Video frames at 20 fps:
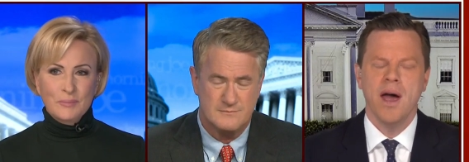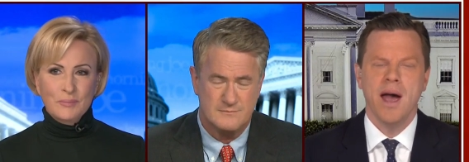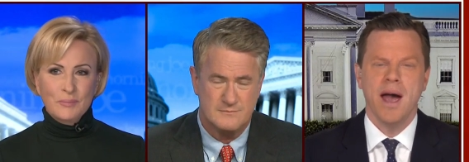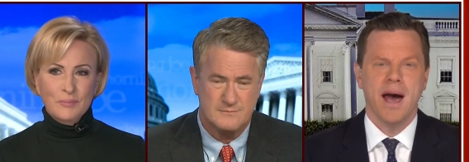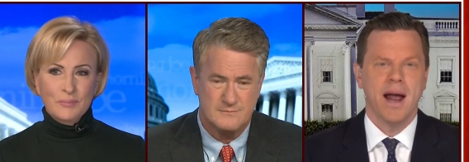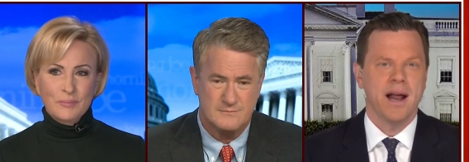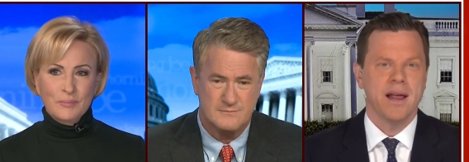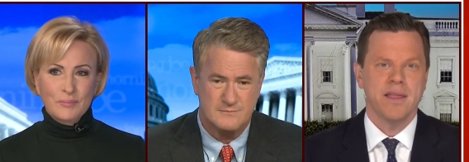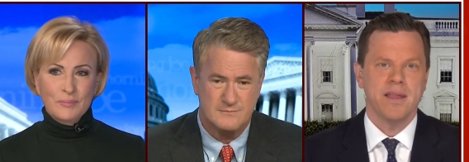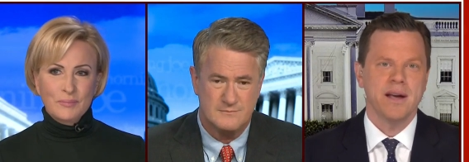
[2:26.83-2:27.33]
Speaker 1: And
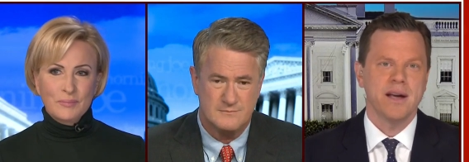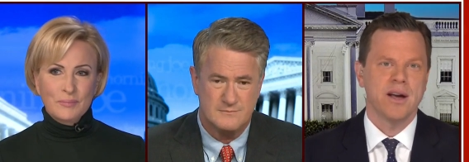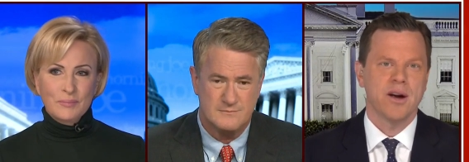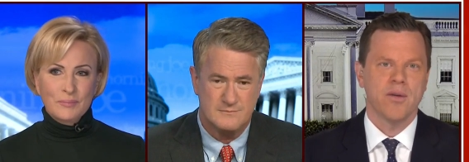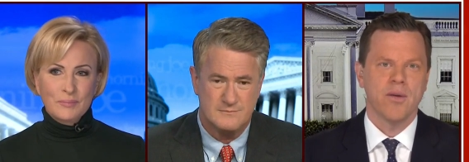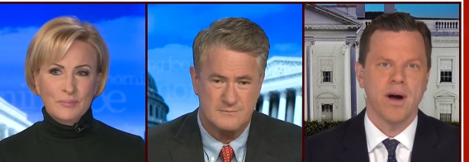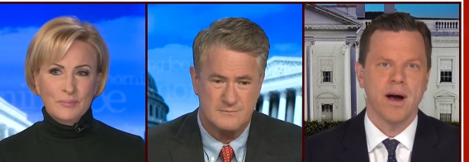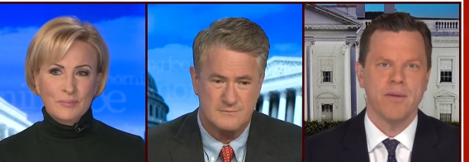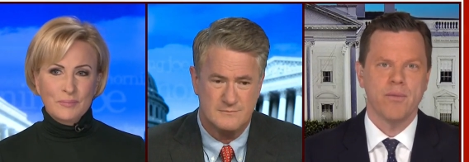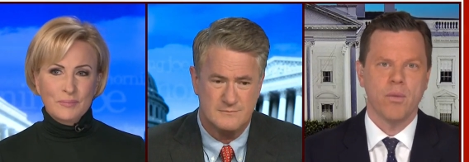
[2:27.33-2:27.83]
I think you're
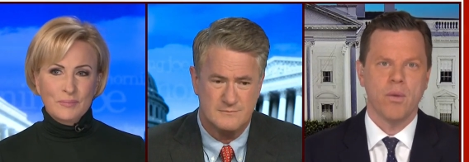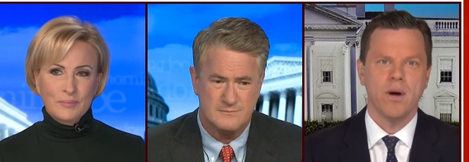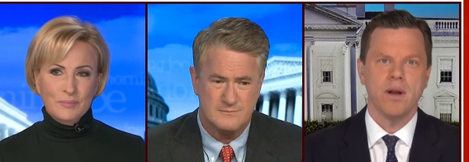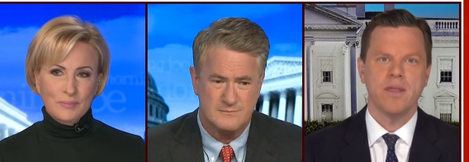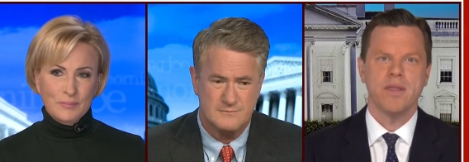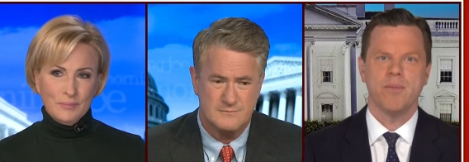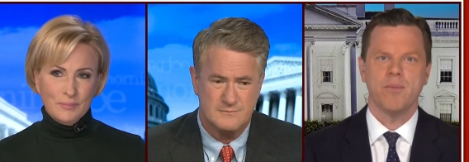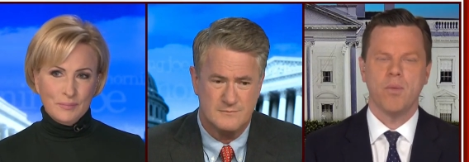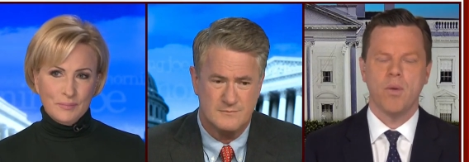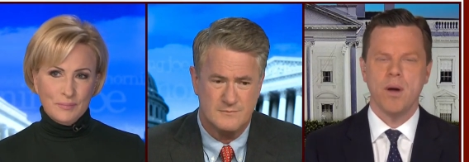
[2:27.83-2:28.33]
right. One,
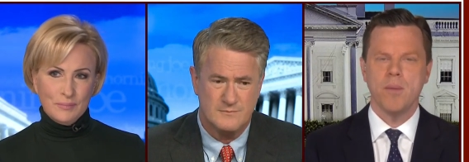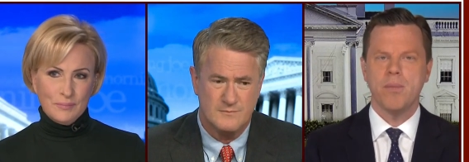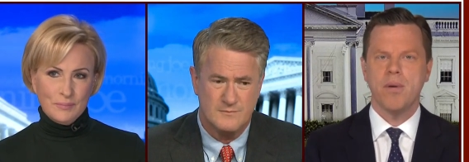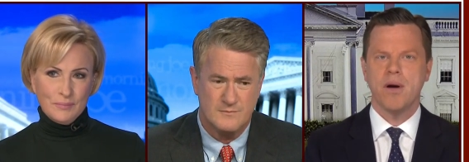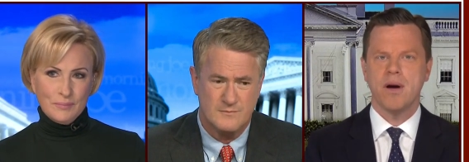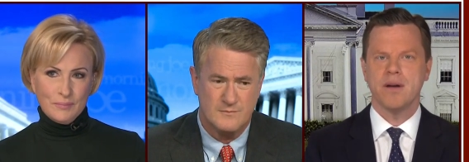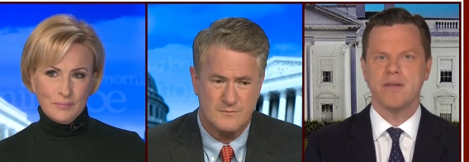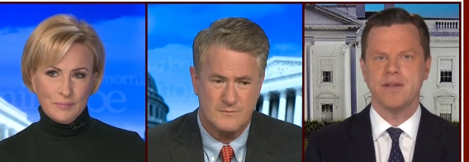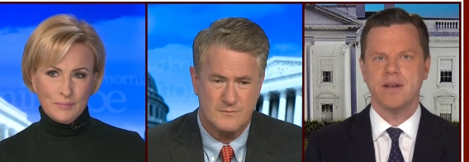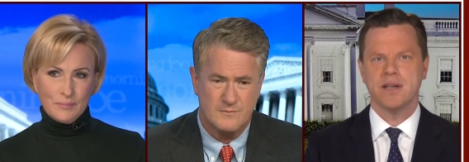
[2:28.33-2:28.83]
one
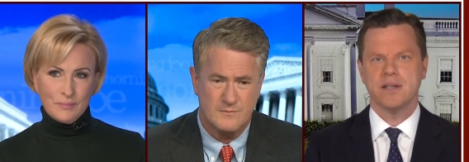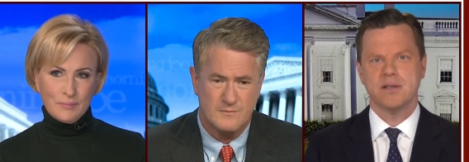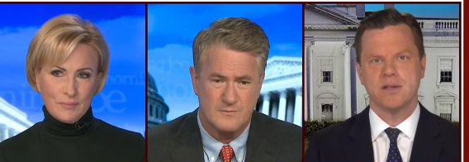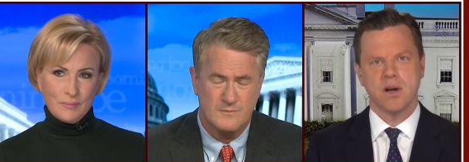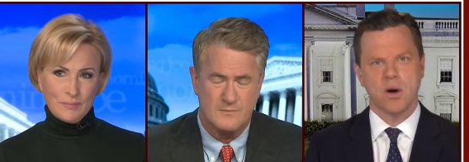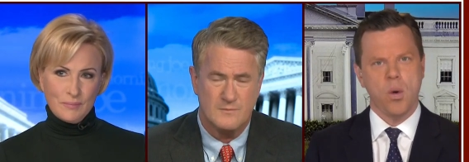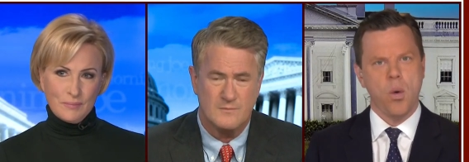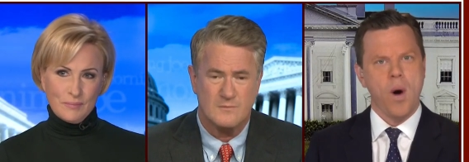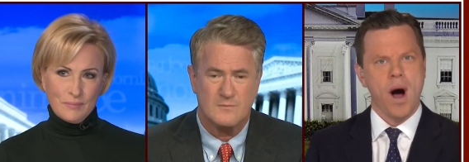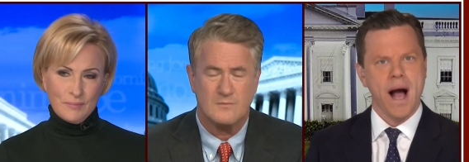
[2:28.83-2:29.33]
part of it is the
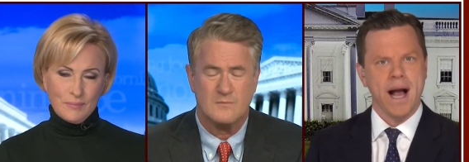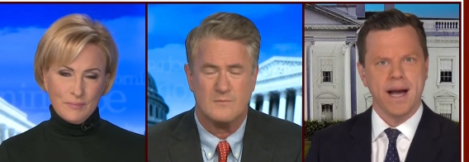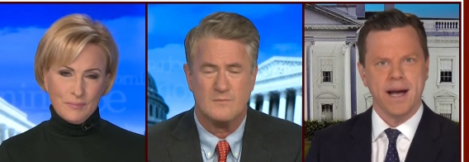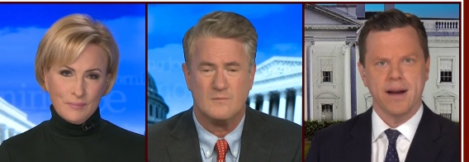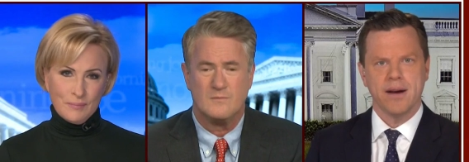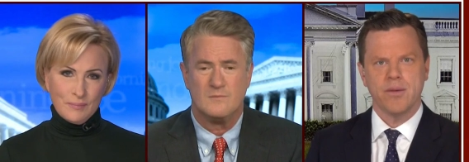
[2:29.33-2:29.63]
quiet.